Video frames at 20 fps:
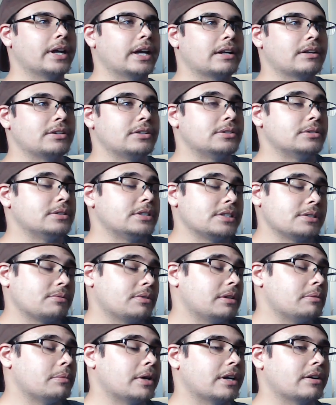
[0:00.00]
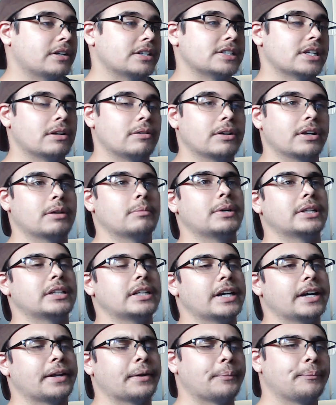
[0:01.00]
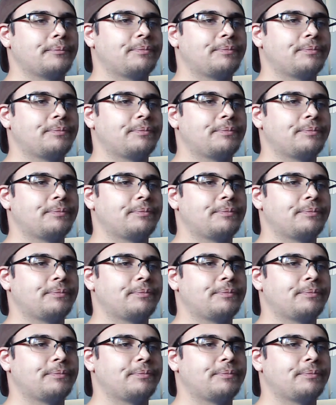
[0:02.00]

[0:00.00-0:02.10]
I don't know. It doesn't really matter because I don't care about the guy.